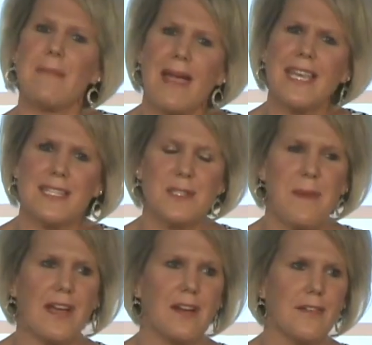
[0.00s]
might
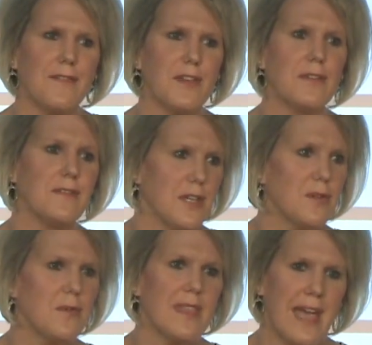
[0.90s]
inspire a few of you
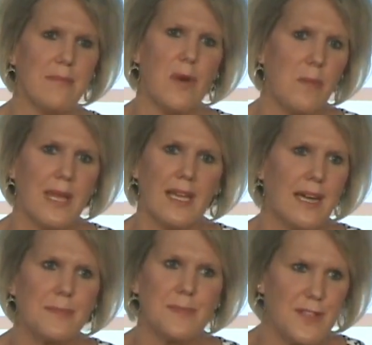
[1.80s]
when that moment
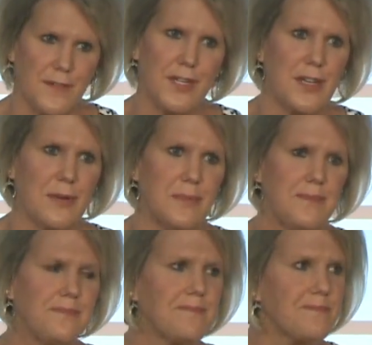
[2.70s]
comes for you.
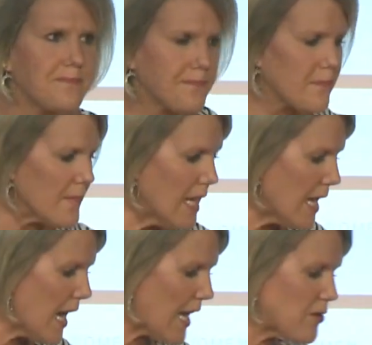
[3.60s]

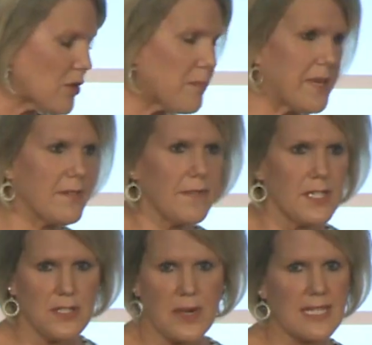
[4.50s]
I grew up in a
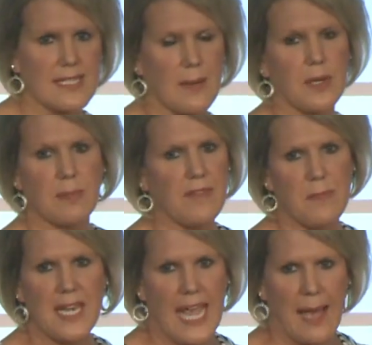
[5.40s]
first-ring suburb of
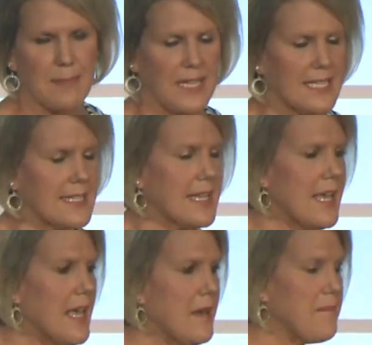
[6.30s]
Minneapolis.
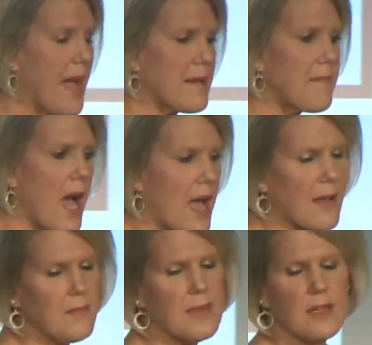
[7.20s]
My
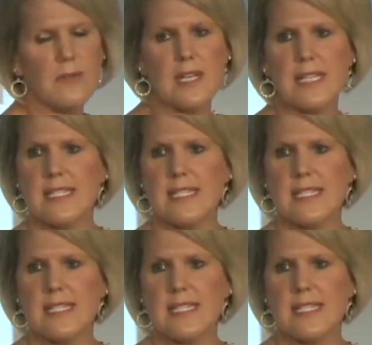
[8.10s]
mom was